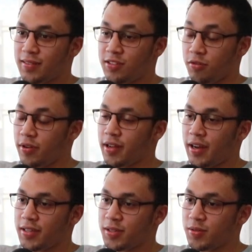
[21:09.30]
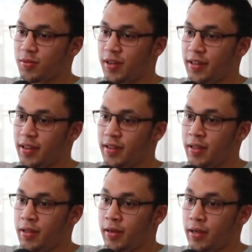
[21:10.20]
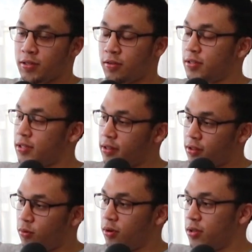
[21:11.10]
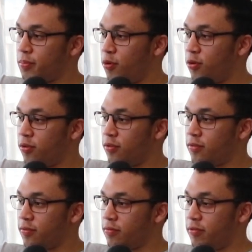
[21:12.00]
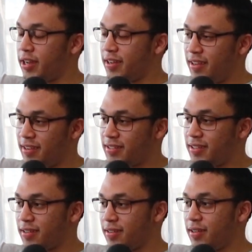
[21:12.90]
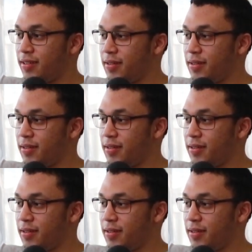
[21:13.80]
During high school, I think I started seeing the world more realistically.